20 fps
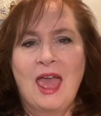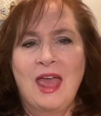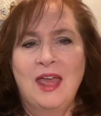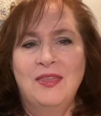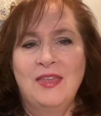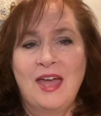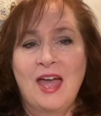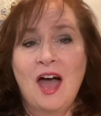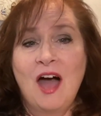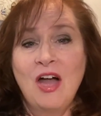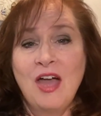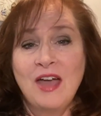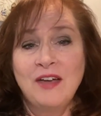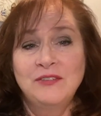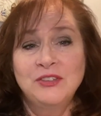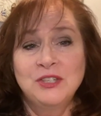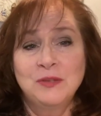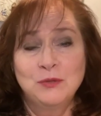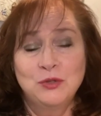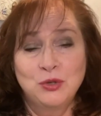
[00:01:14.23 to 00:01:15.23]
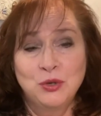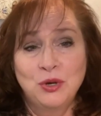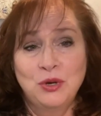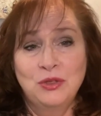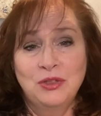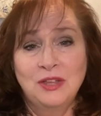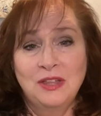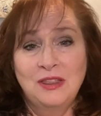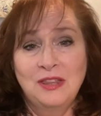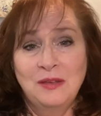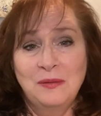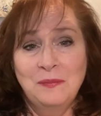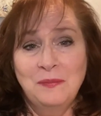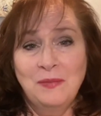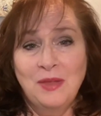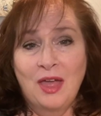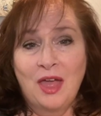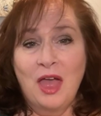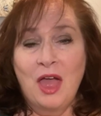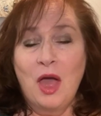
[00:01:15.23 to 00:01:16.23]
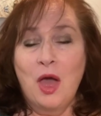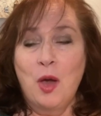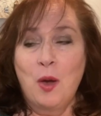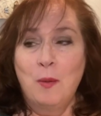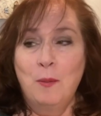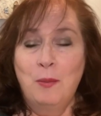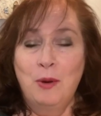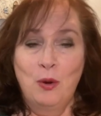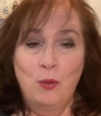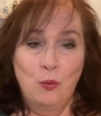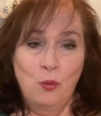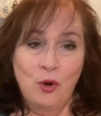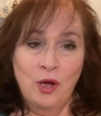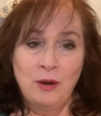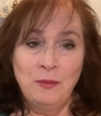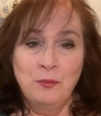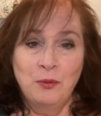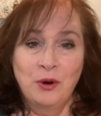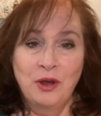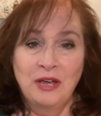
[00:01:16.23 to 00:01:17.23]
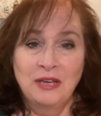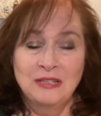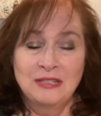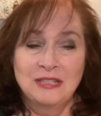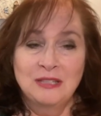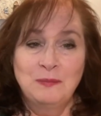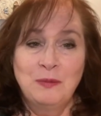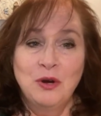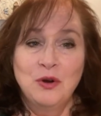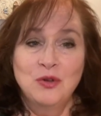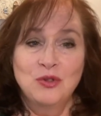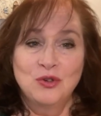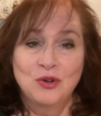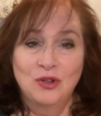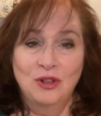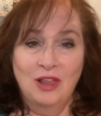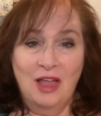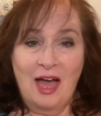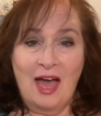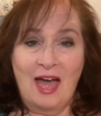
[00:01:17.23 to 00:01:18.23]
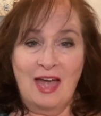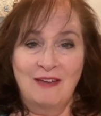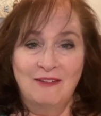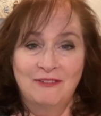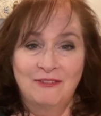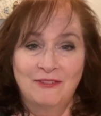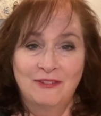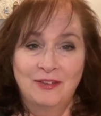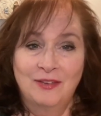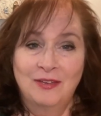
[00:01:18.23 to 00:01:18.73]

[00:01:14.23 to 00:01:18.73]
They all have some truth in them, but one brings spiritual life